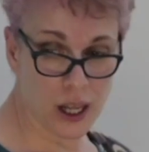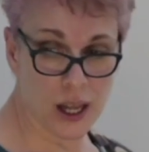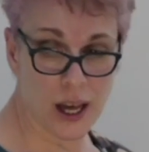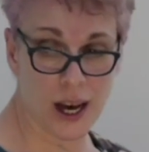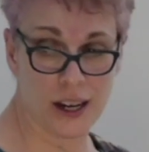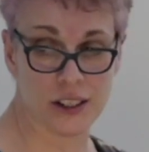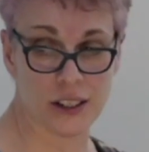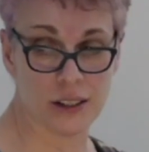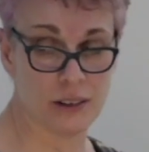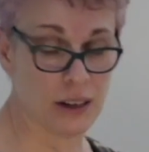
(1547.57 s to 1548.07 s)

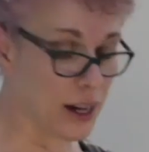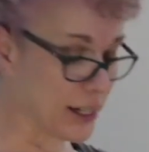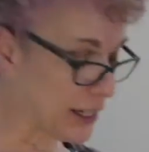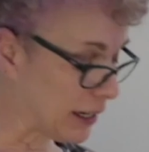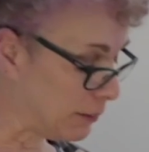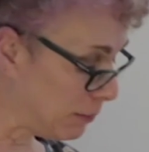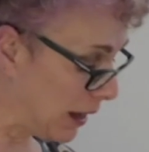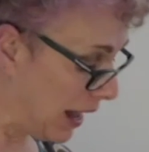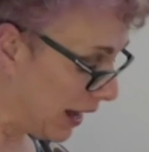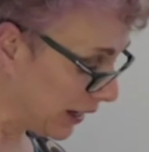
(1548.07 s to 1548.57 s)
I do like
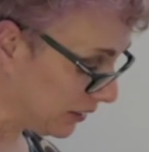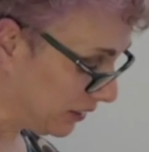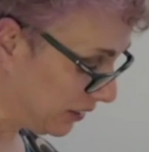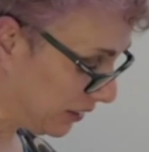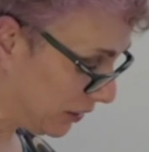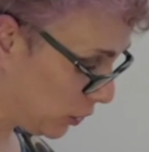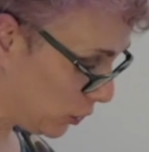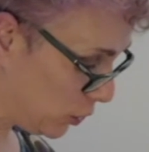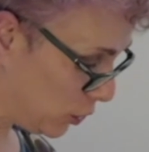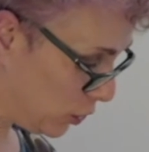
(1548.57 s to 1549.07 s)
a
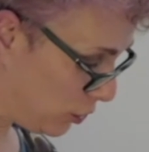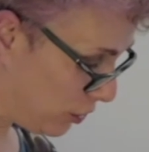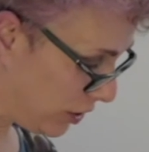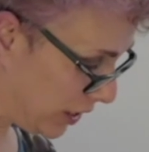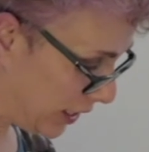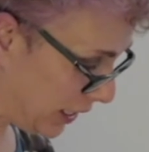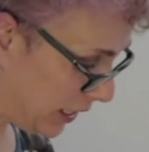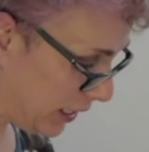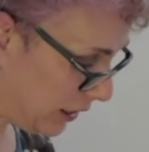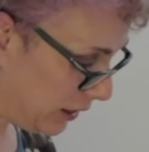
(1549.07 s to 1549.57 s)

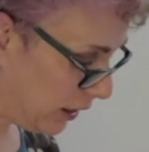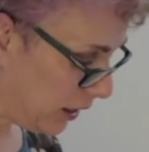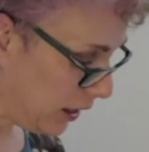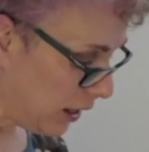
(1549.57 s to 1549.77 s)
backstory.